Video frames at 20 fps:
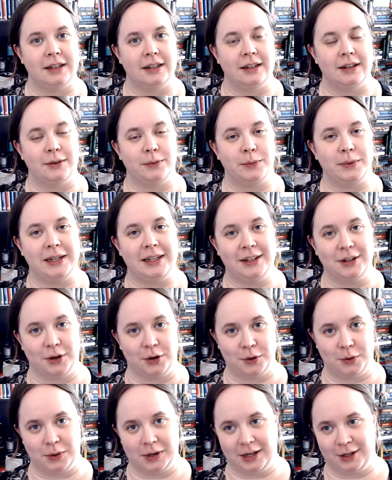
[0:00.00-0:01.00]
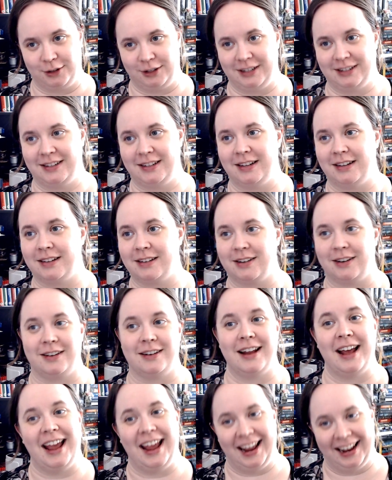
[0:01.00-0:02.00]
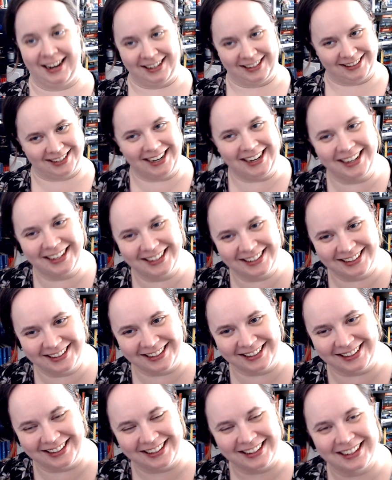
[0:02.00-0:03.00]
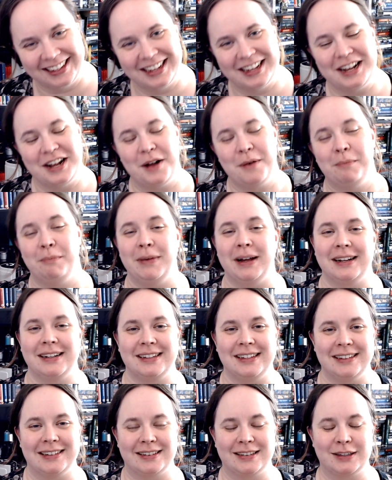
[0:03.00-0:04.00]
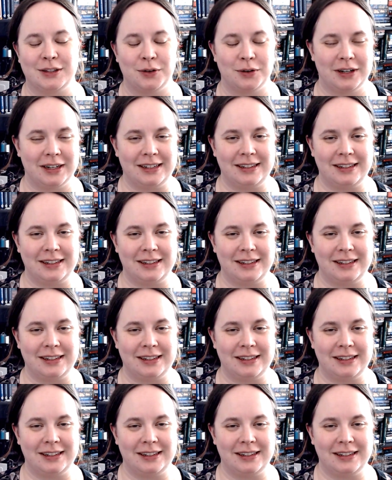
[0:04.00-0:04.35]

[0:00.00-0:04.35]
we know how this is gonna end. But the story